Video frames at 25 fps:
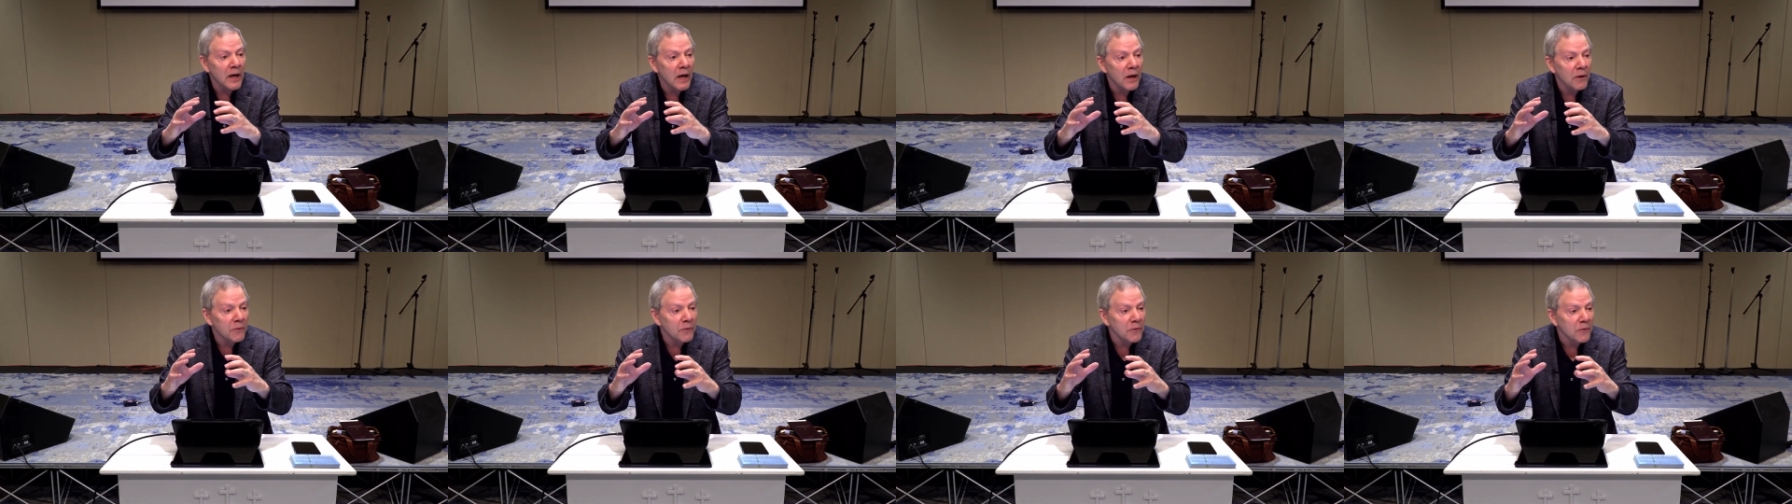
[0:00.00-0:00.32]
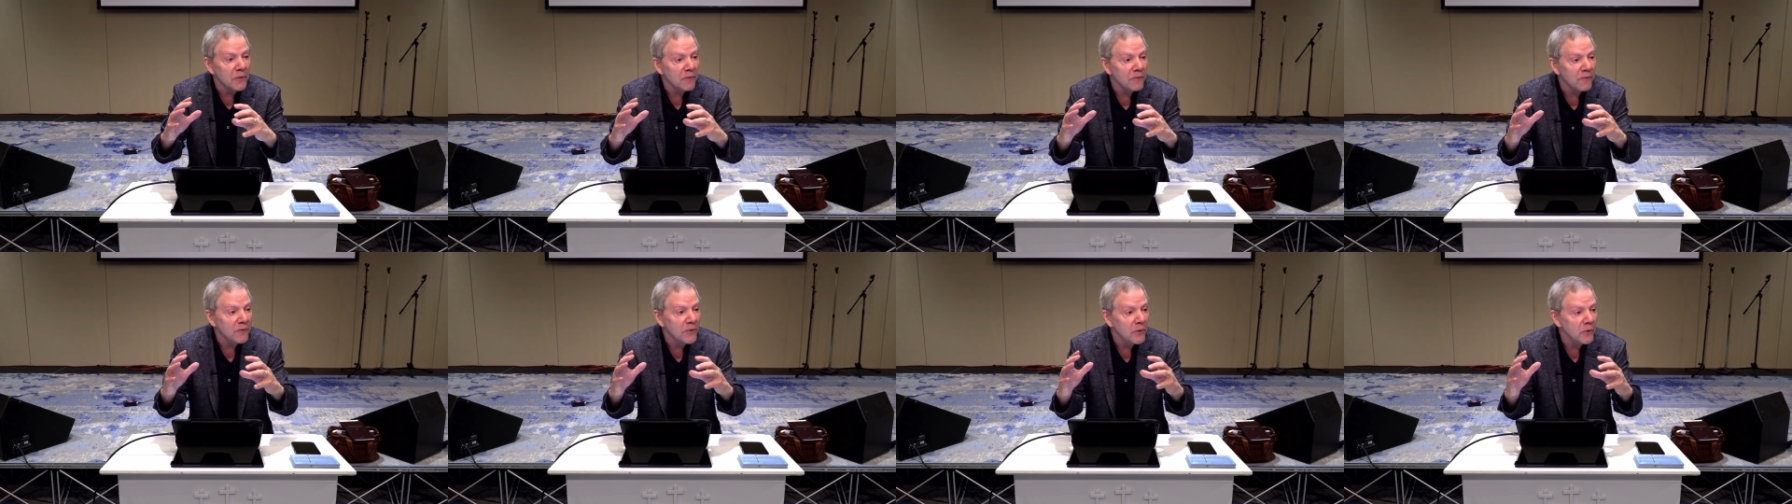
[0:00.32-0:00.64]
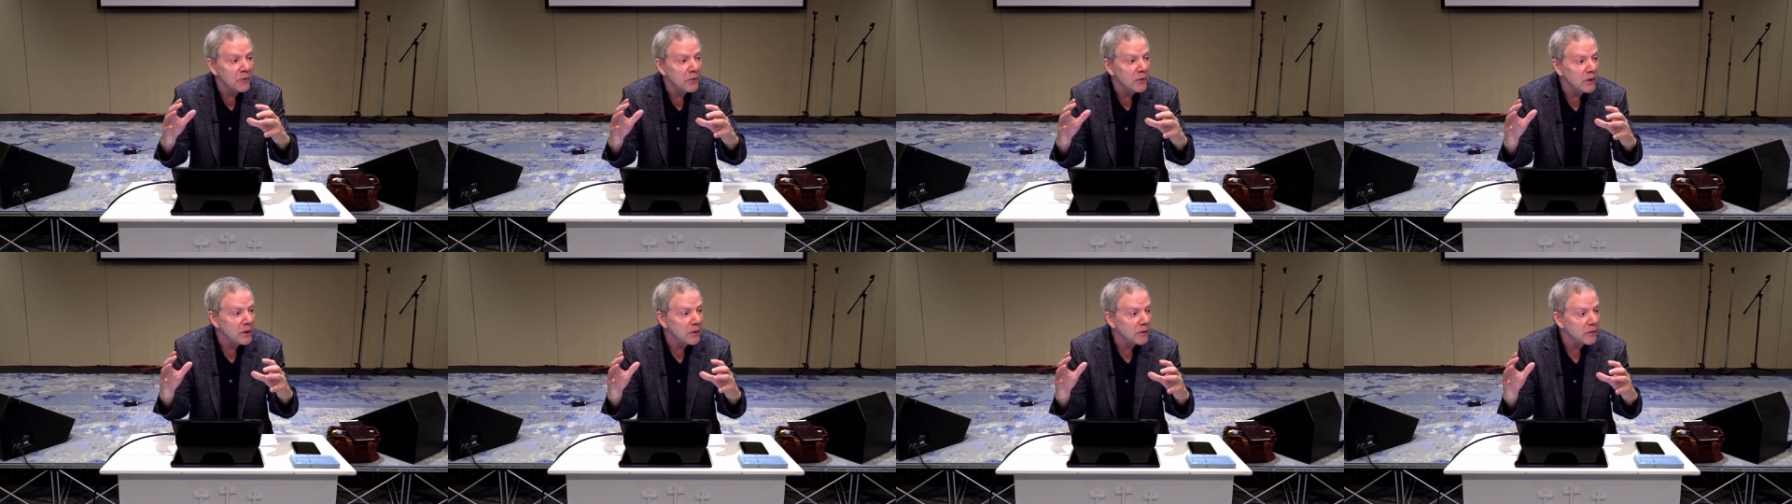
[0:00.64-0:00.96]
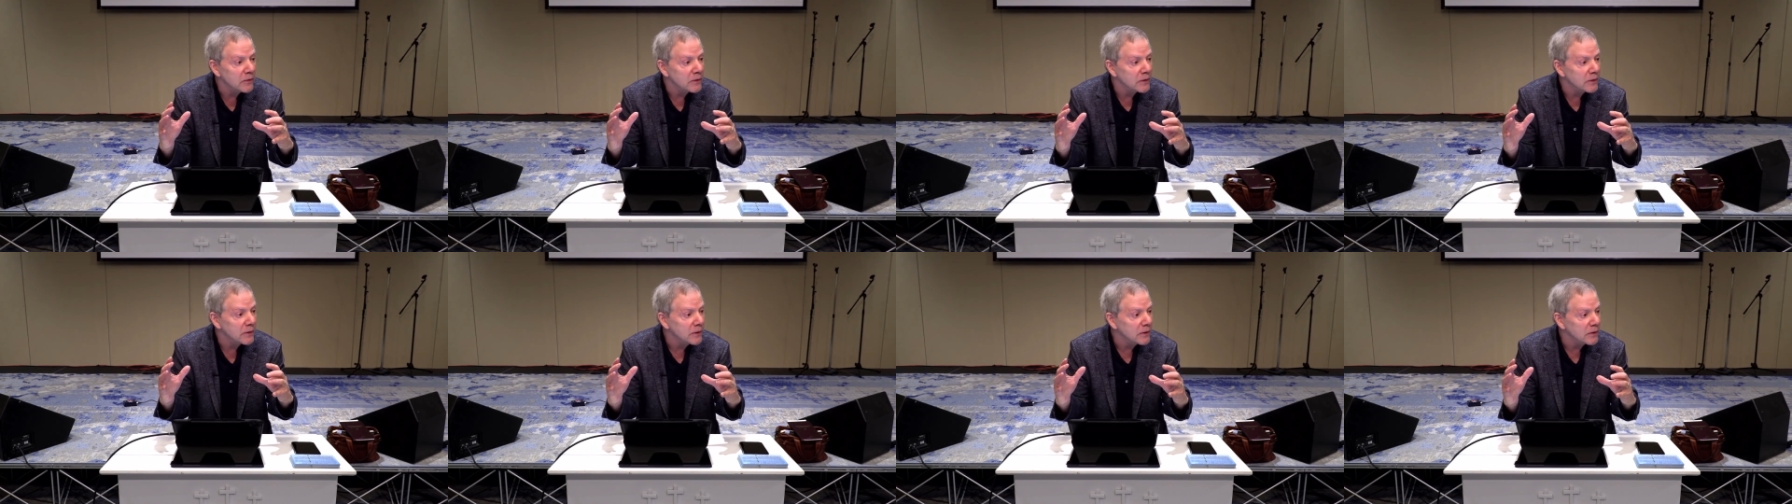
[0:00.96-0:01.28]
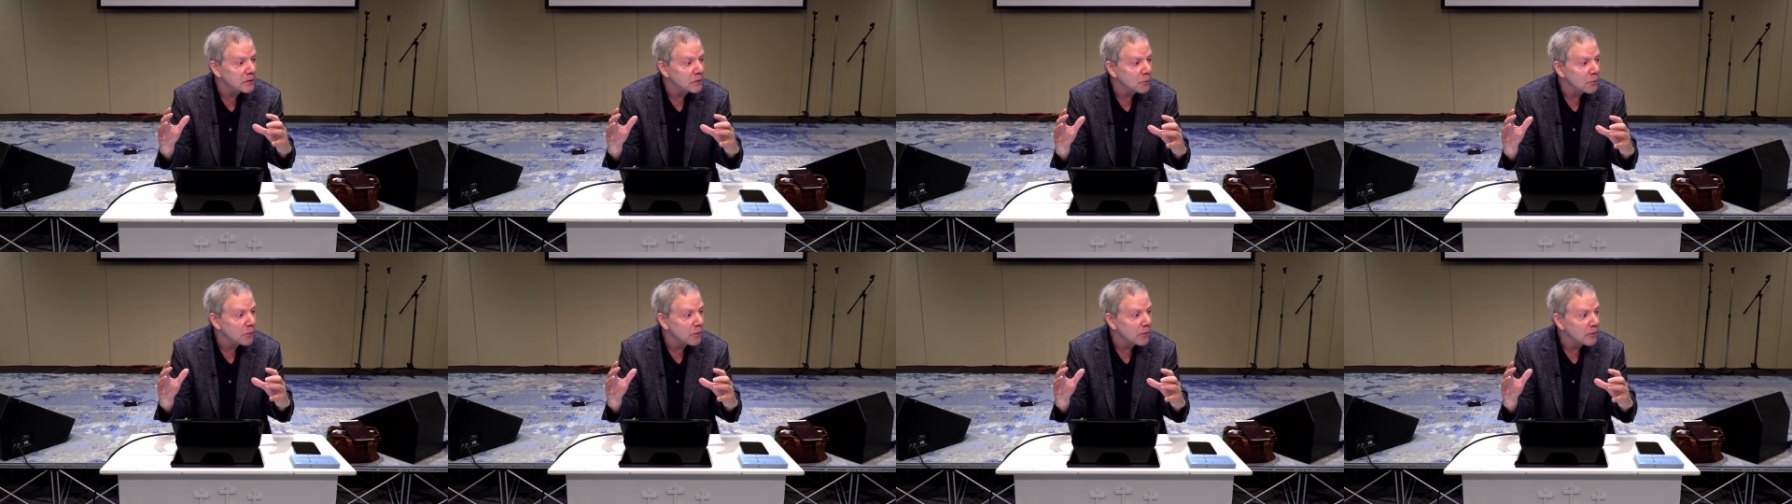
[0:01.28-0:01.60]
out their few years in
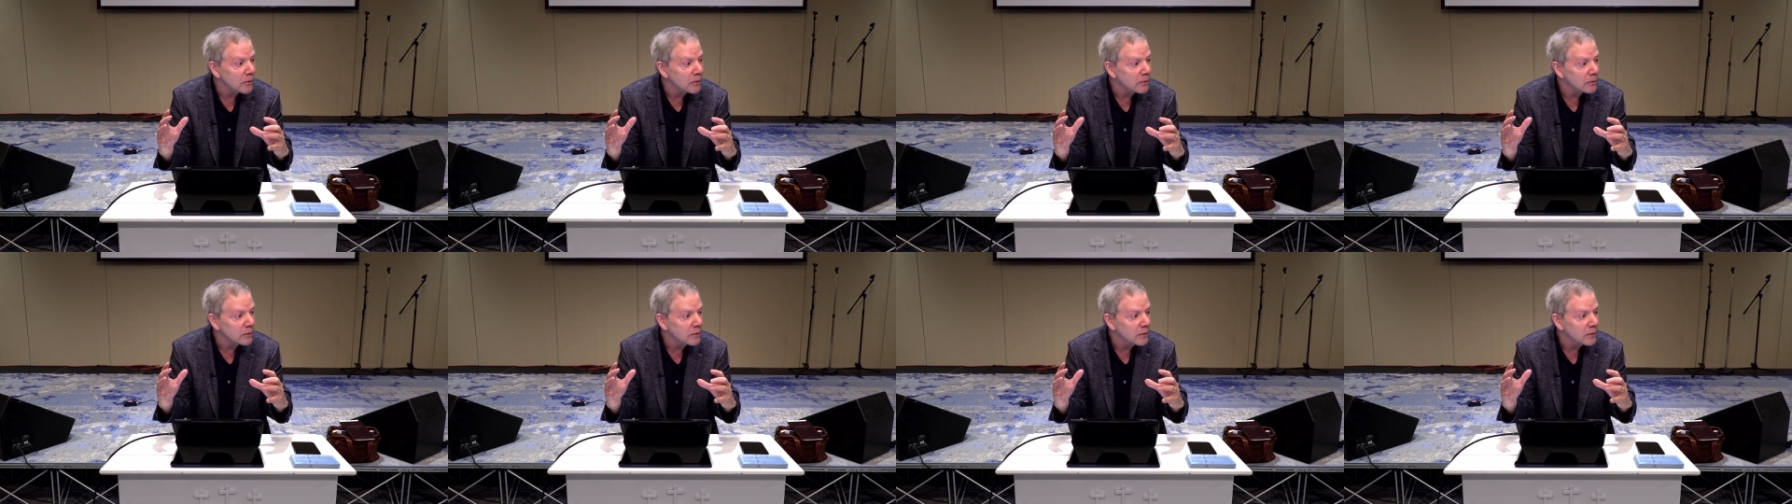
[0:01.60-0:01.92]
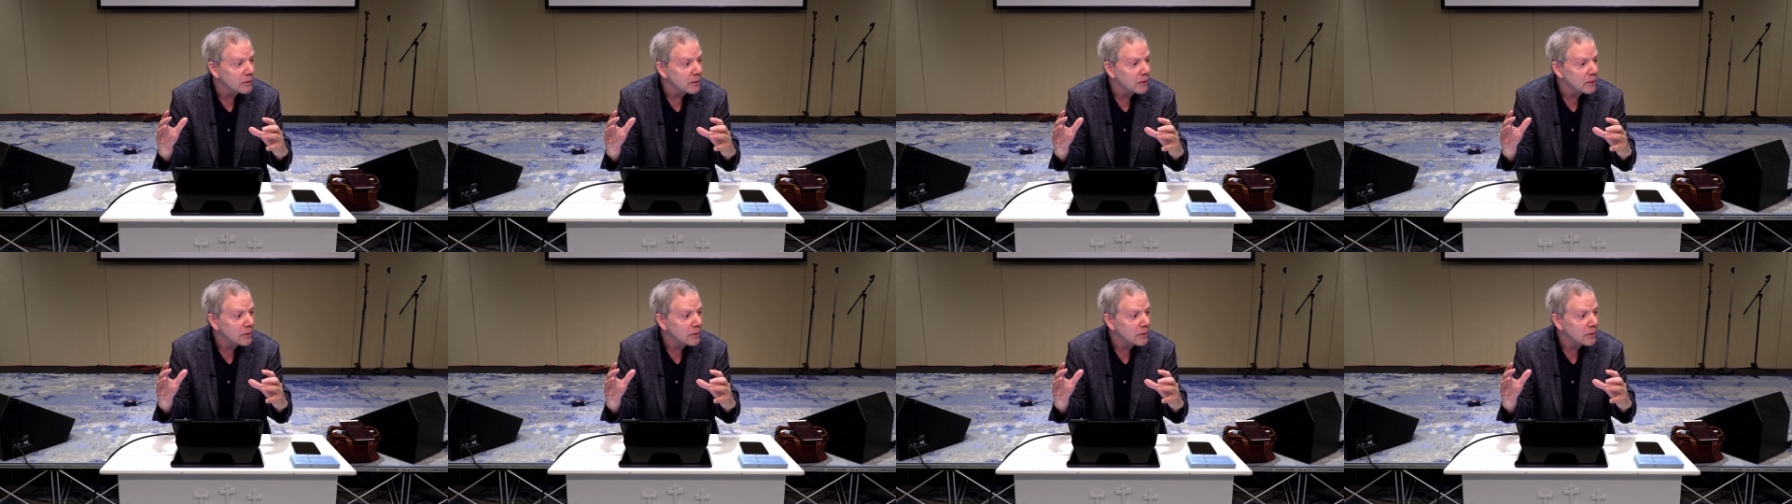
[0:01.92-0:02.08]
this world